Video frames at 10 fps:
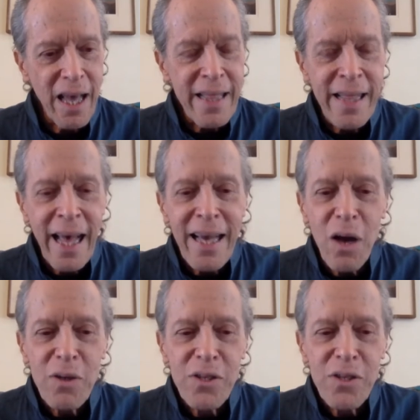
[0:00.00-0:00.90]
they
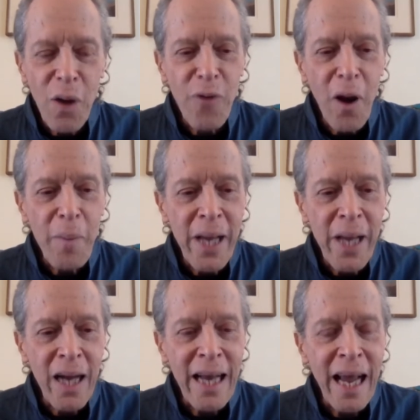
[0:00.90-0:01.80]
go so far
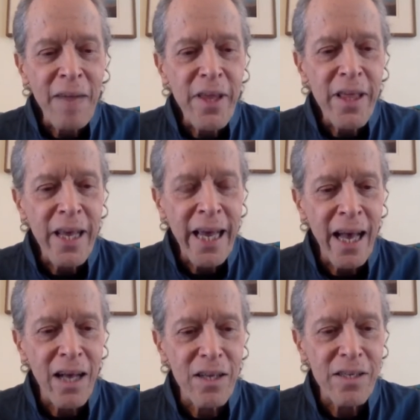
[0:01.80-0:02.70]
beyond everything
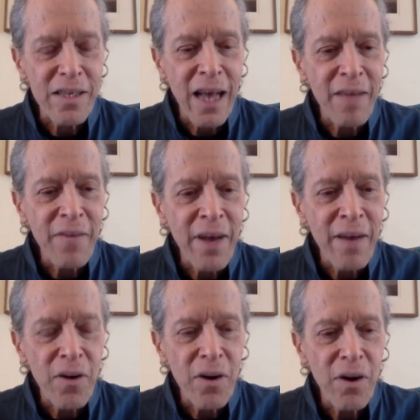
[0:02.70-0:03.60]
else I've
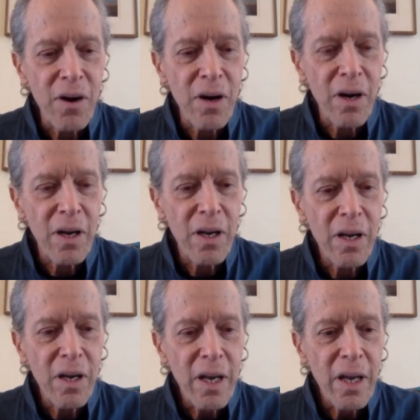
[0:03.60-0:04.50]
ever
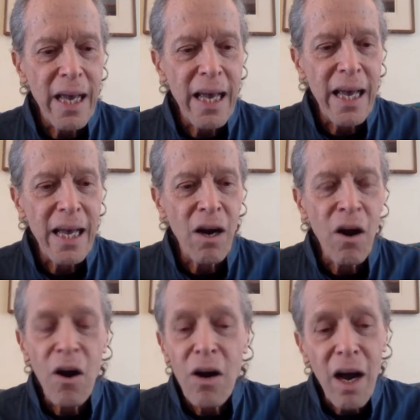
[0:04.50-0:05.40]

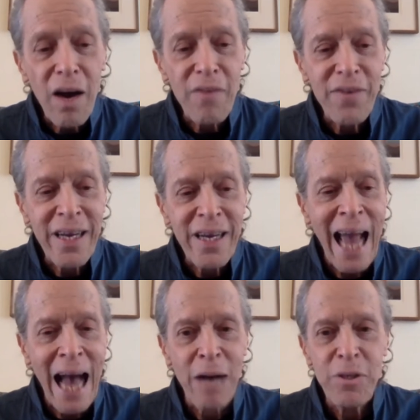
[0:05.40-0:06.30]
heard of,
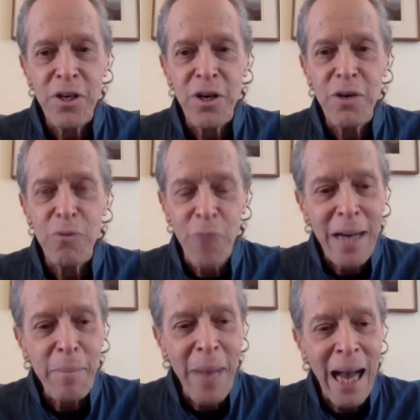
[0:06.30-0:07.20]
encountered,
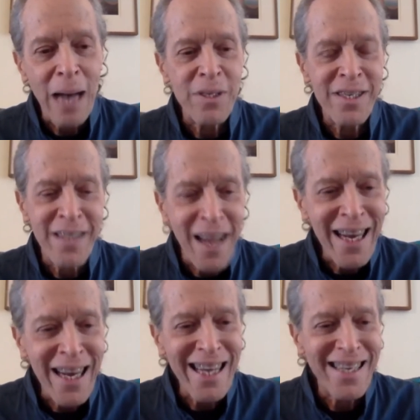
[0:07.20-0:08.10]
read about,
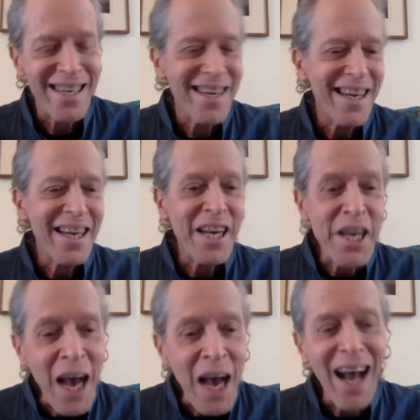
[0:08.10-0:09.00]
studied,
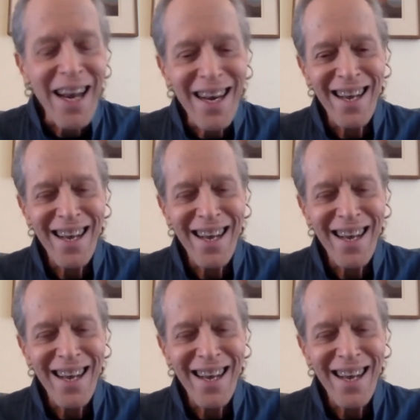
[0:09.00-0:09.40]
done.